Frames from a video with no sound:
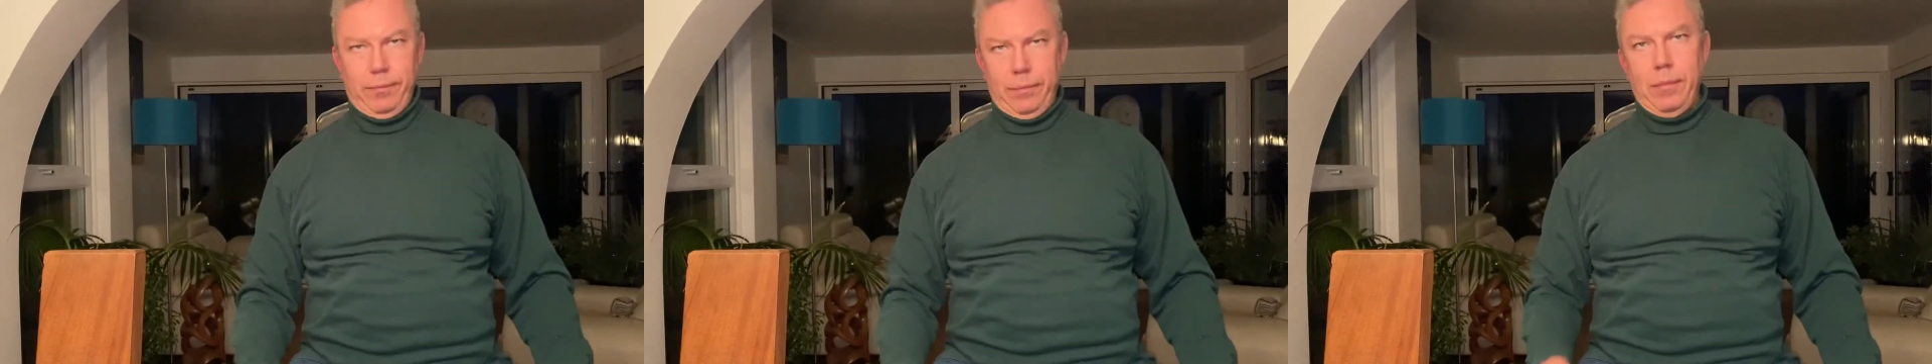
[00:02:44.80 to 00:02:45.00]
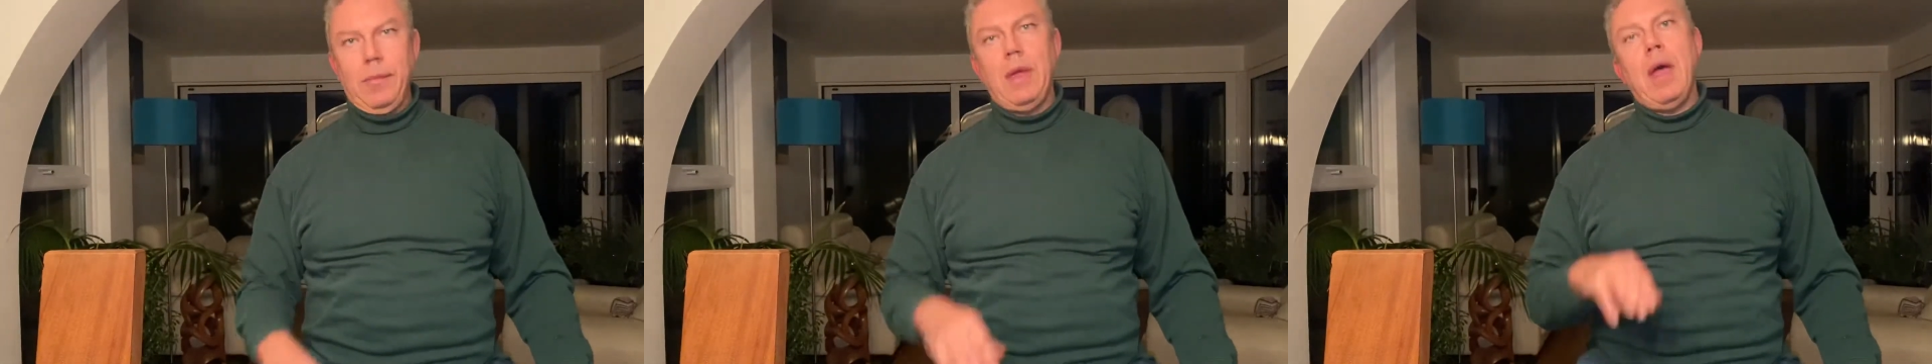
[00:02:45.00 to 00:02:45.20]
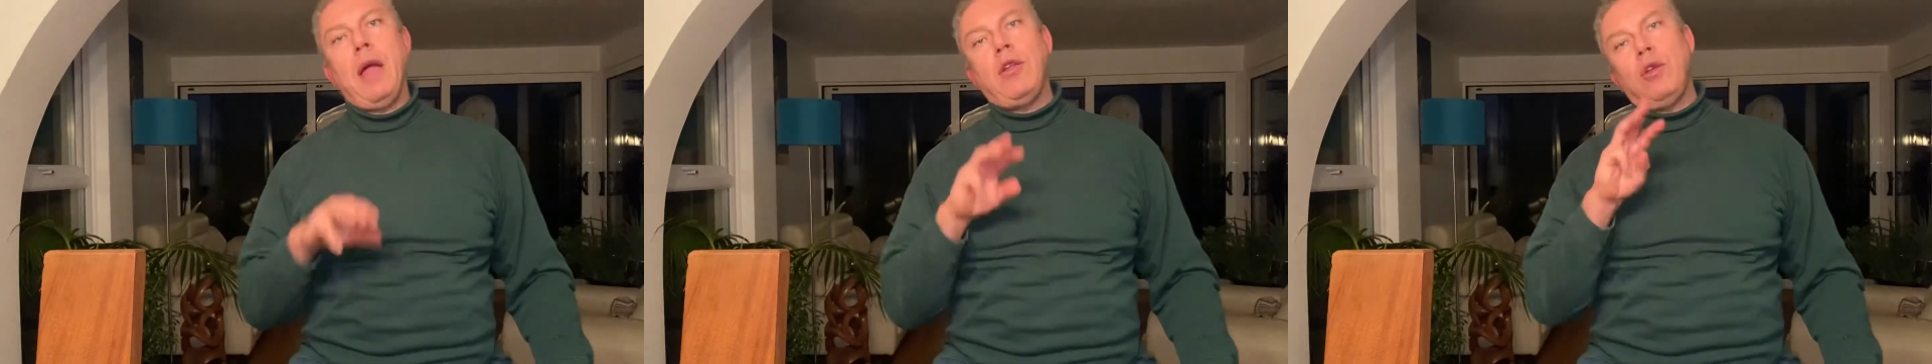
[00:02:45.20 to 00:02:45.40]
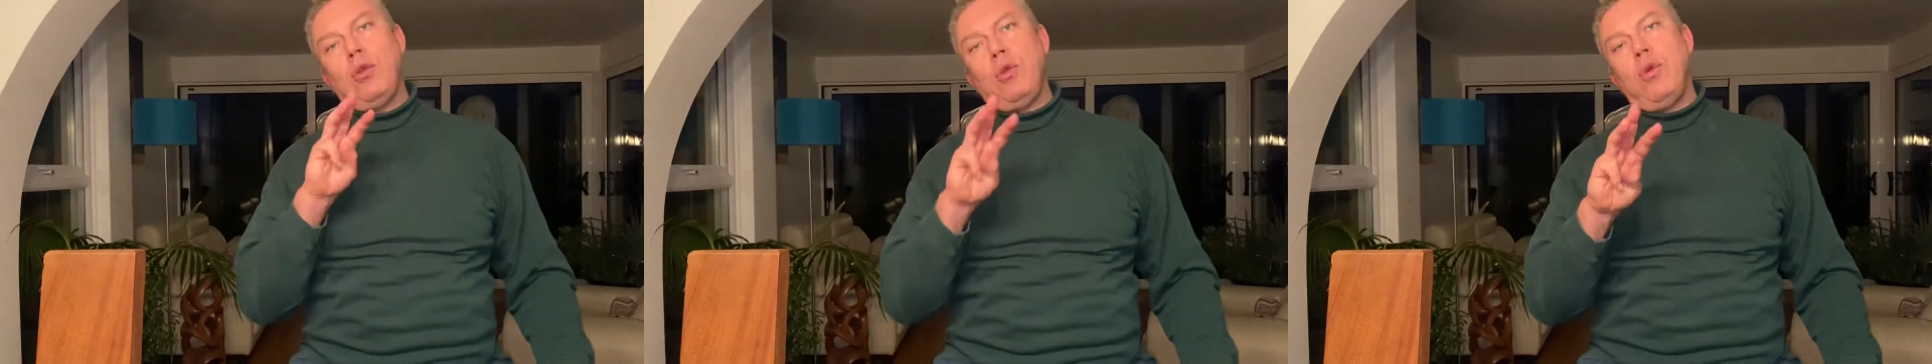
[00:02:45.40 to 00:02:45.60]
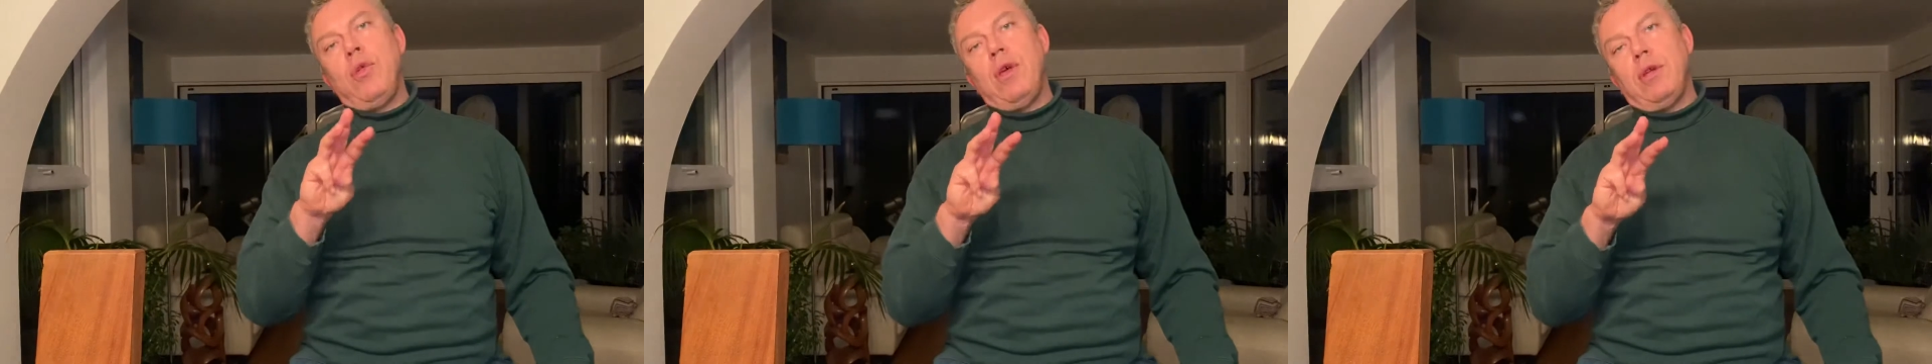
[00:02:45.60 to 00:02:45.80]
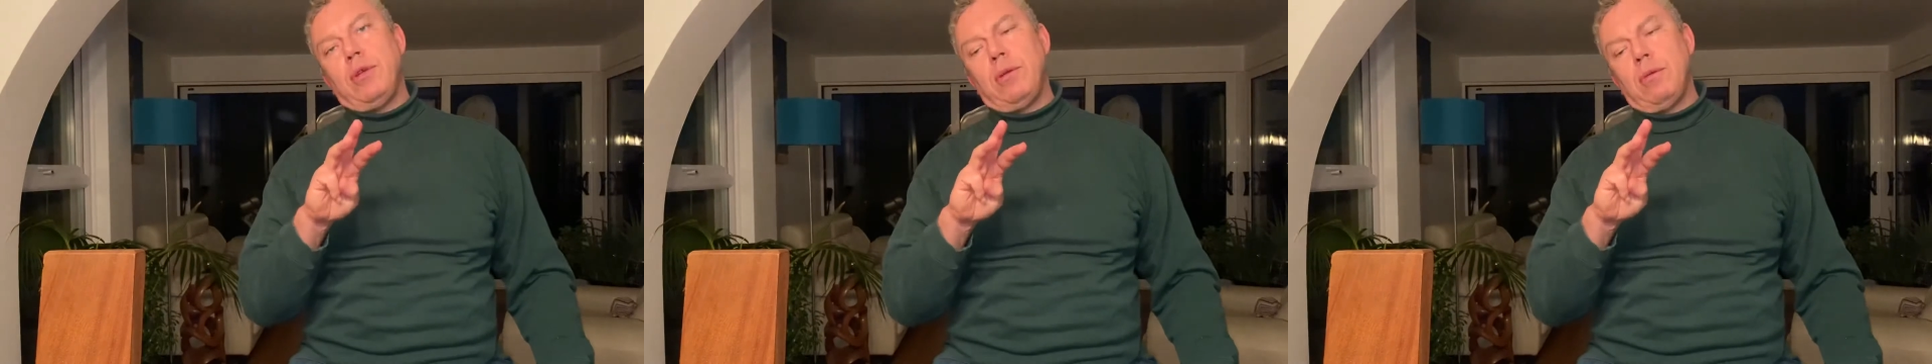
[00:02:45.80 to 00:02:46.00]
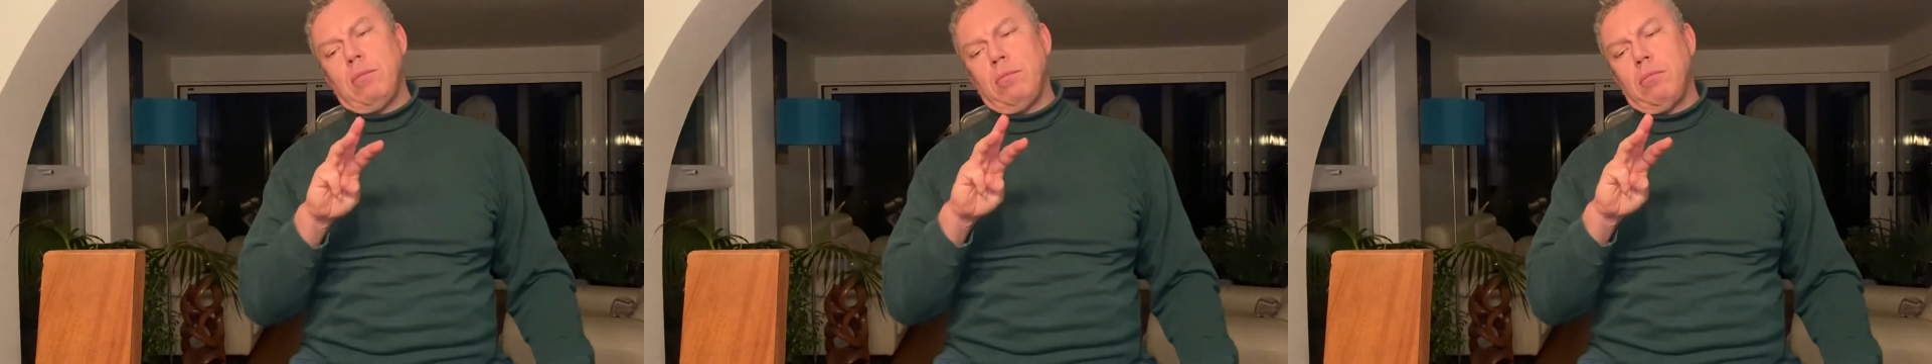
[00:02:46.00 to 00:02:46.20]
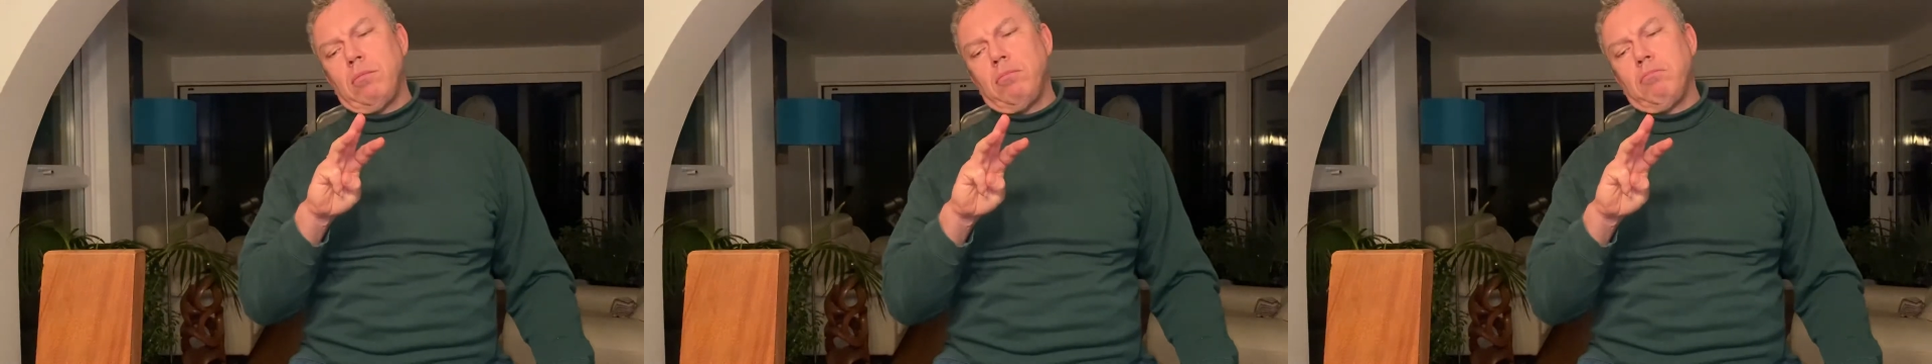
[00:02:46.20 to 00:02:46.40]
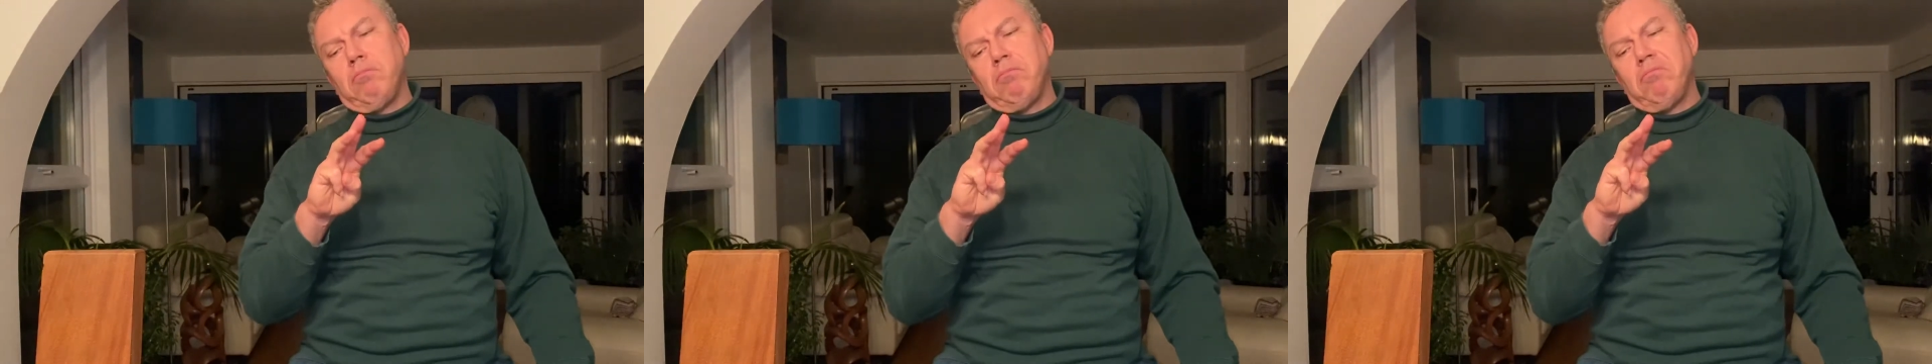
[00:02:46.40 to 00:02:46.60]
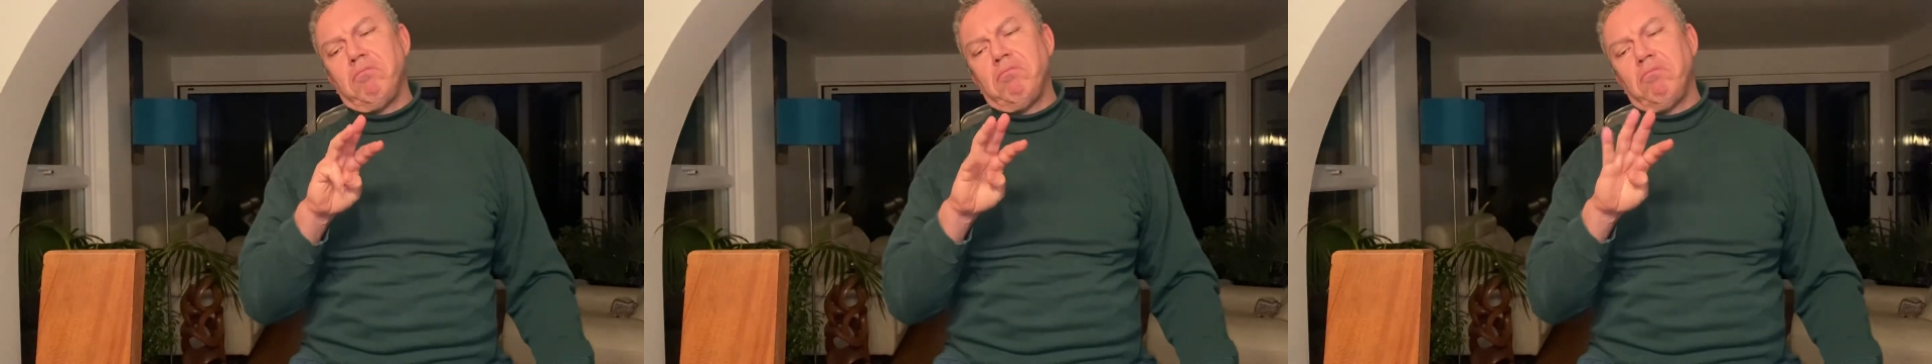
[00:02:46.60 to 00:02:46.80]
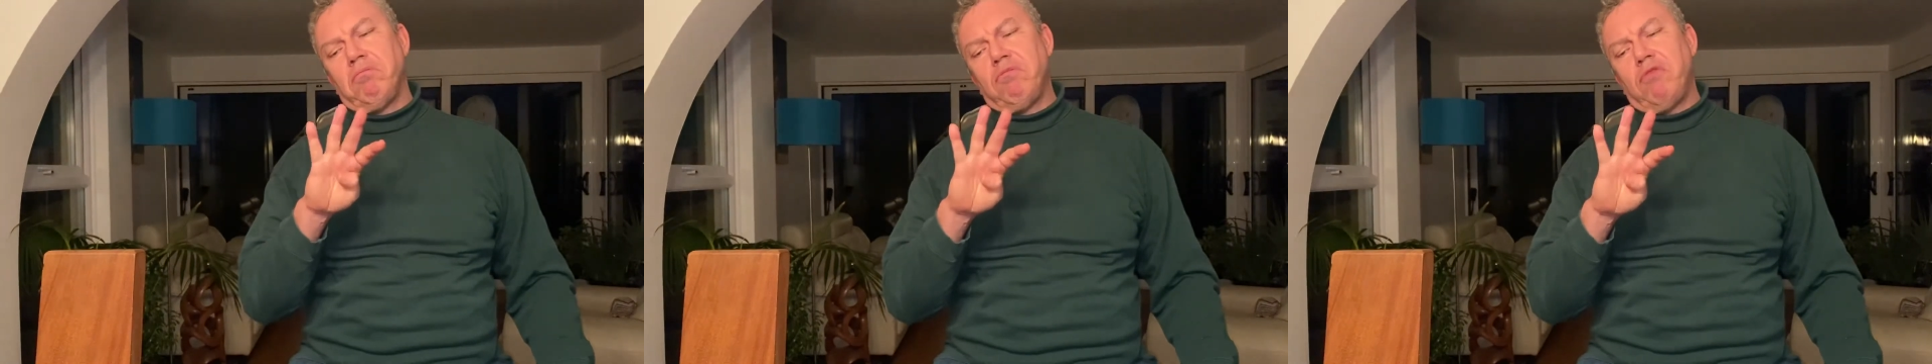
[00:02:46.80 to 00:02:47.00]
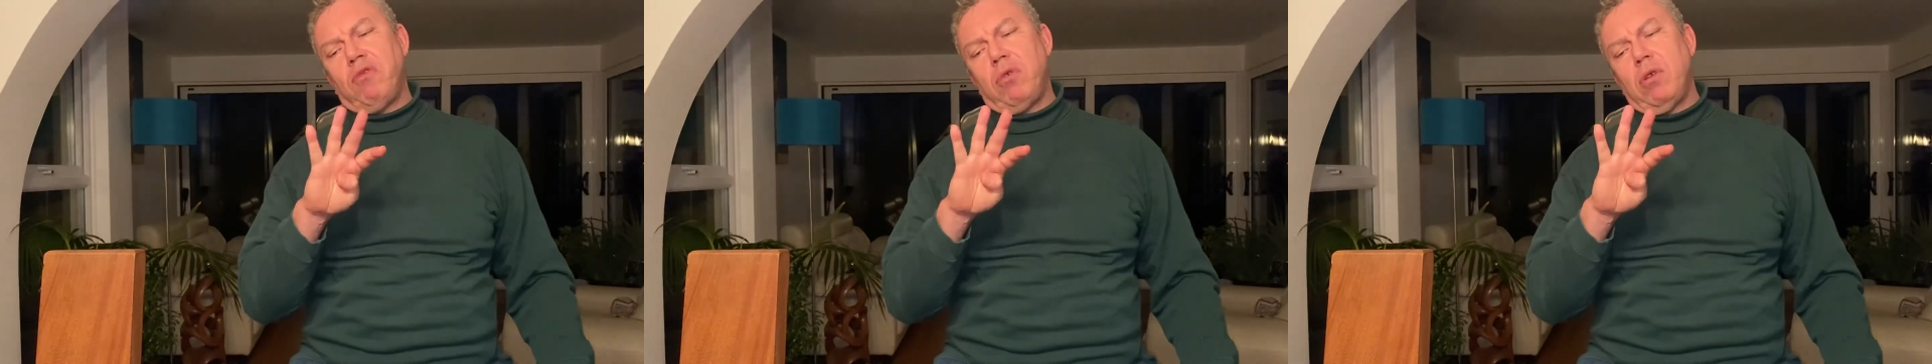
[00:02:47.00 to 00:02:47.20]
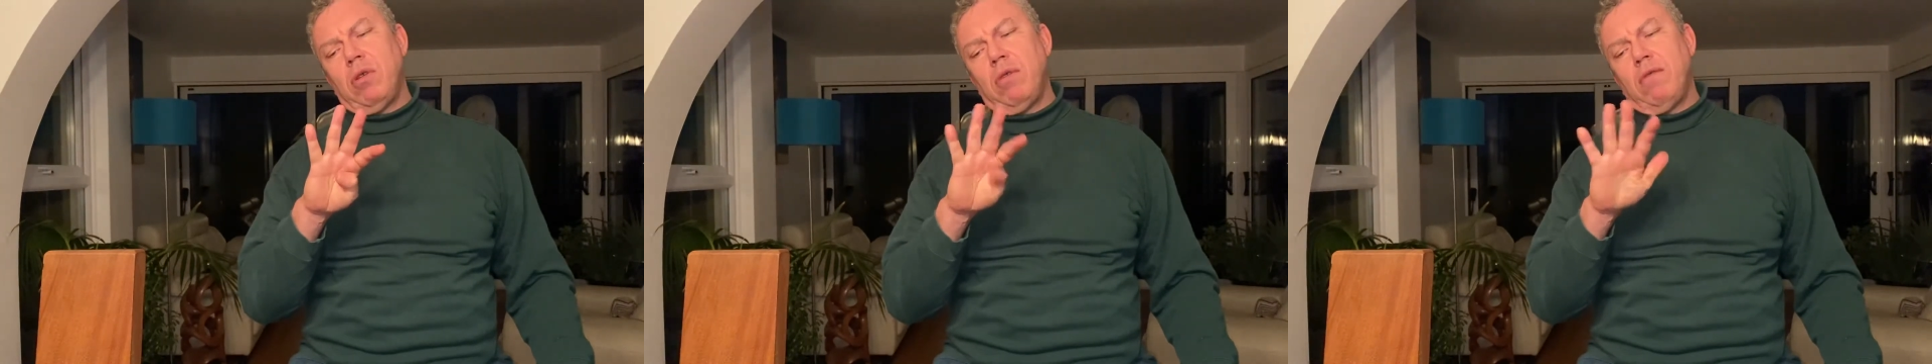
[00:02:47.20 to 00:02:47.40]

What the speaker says: And you do this 4,